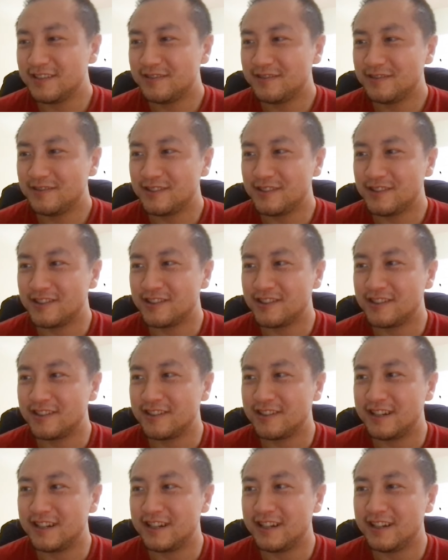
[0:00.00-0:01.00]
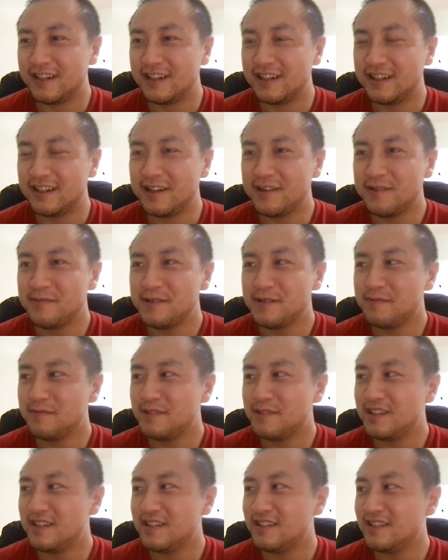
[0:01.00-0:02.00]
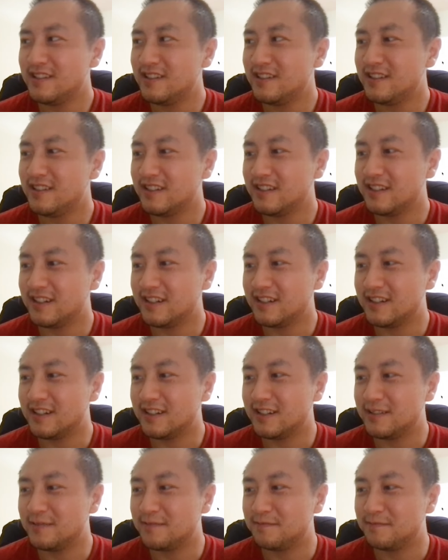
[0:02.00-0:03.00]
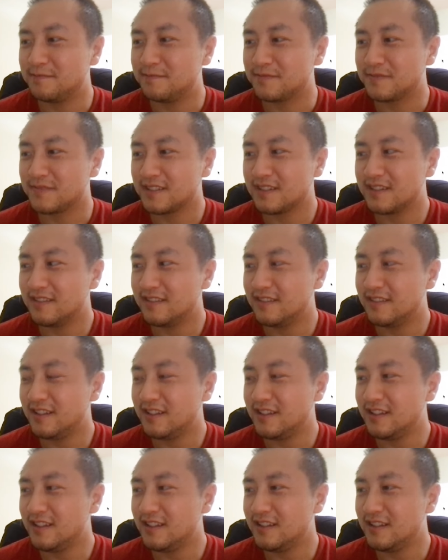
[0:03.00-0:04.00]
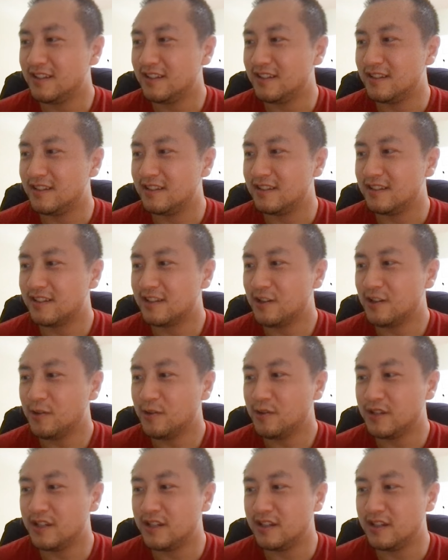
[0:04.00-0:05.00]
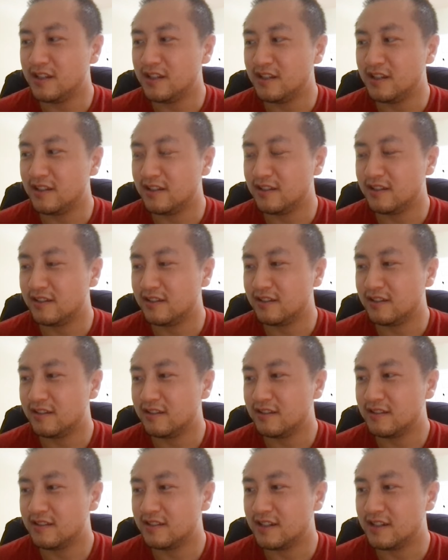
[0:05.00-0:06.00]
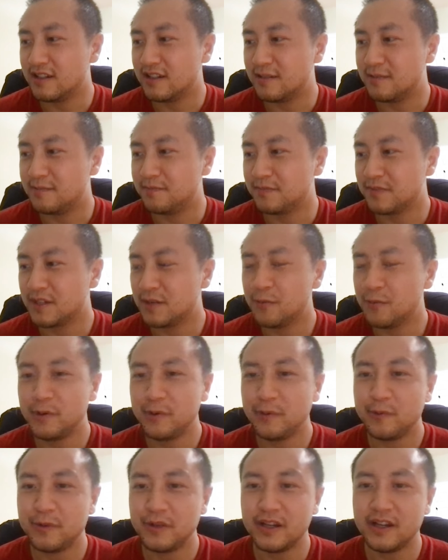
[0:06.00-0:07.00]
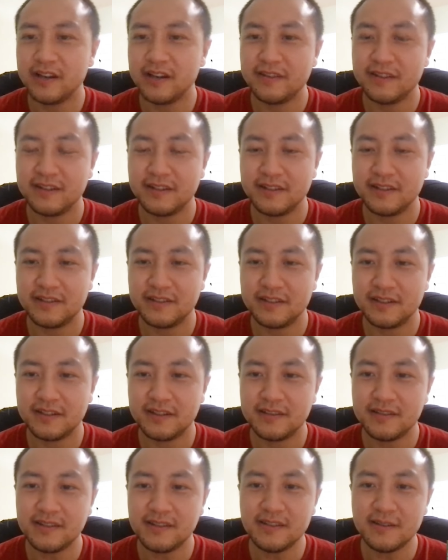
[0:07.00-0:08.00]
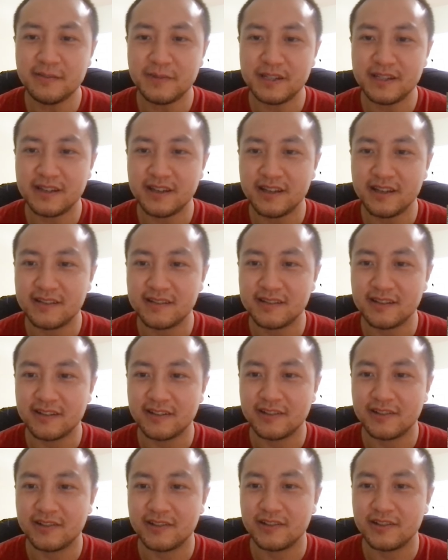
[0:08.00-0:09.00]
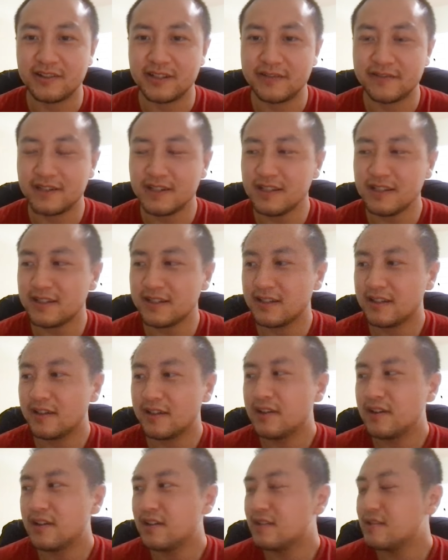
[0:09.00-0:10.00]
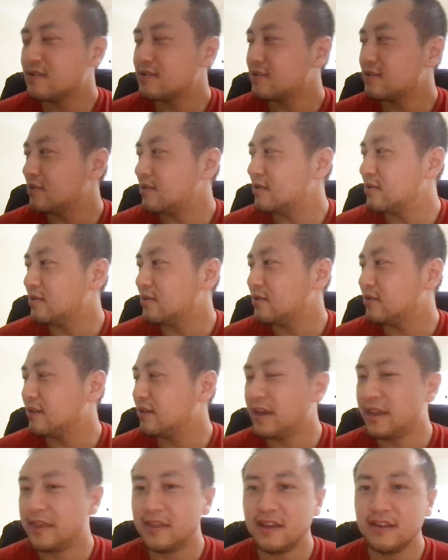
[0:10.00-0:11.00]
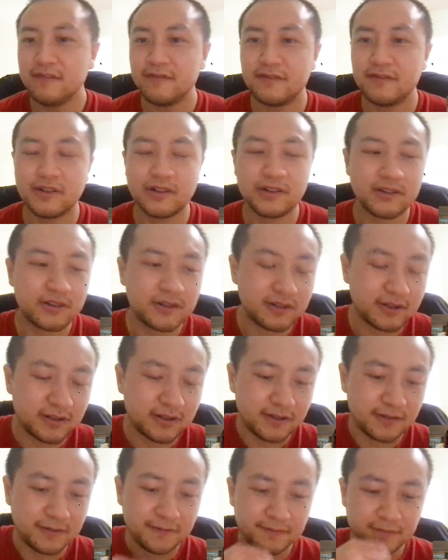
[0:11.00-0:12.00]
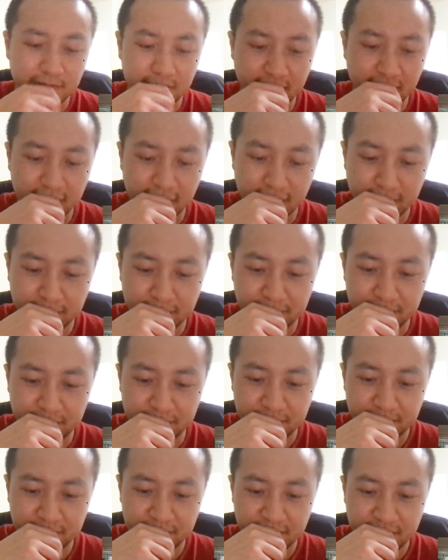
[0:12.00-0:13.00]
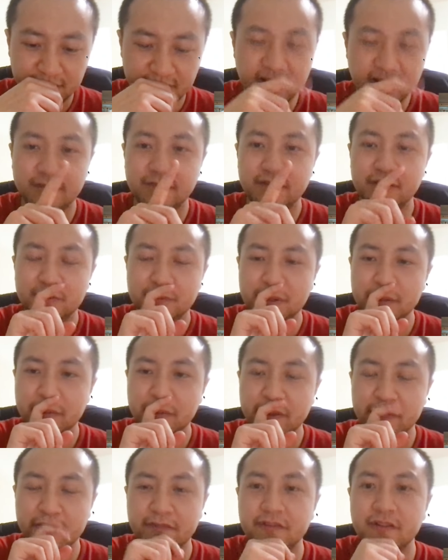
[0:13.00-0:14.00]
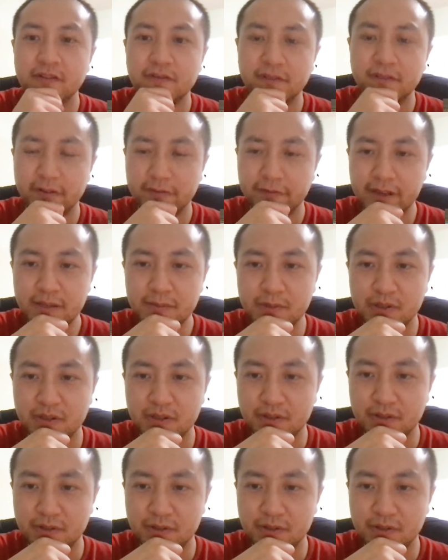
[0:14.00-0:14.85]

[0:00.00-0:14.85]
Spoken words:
For Airbnb, the coding, the system design is a little different. So I think for but by the way, for Facebook,